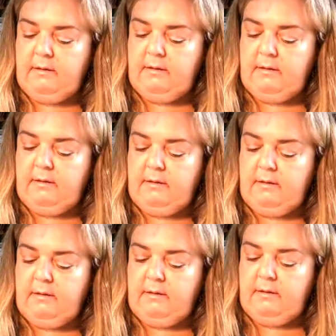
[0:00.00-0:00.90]

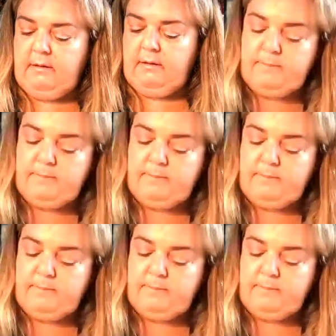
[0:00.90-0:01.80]
the
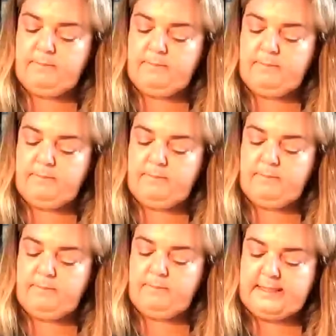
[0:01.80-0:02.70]

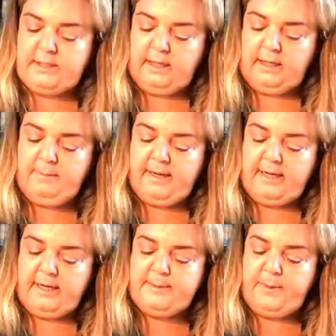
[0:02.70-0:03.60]
$6 mark, I
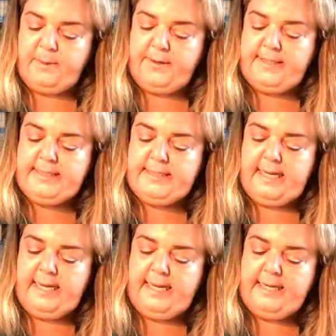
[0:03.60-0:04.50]
suppose,
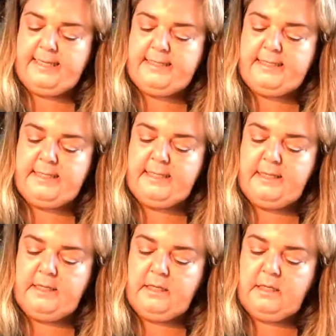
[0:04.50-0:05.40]
and
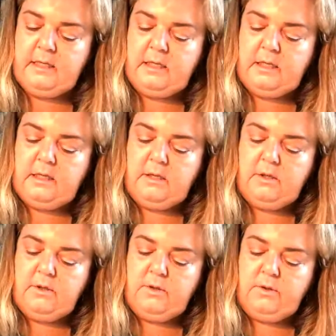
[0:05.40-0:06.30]

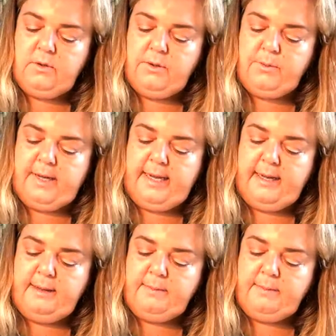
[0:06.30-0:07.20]
all the way
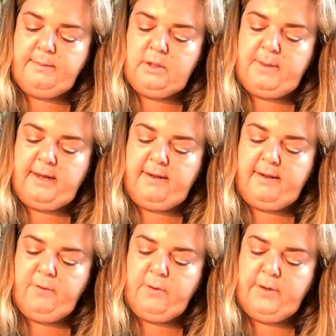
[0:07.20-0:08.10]
up to about
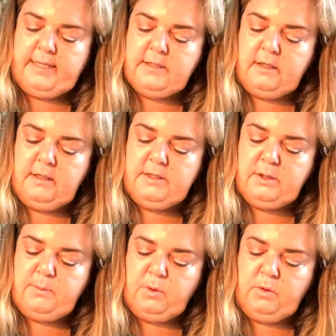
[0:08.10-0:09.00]
$14 or
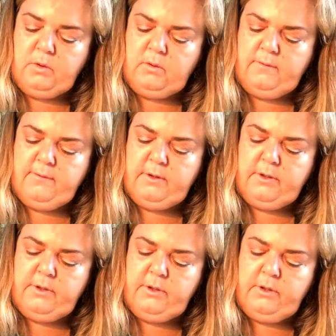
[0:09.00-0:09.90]
more
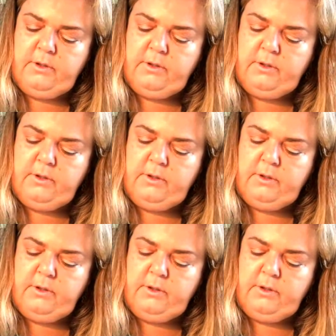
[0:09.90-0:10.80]
for the same
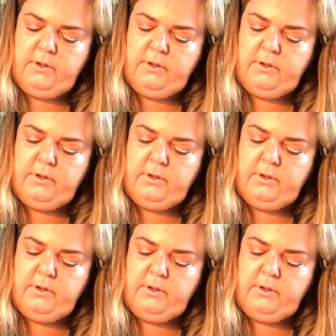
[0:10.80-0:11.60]
size paint.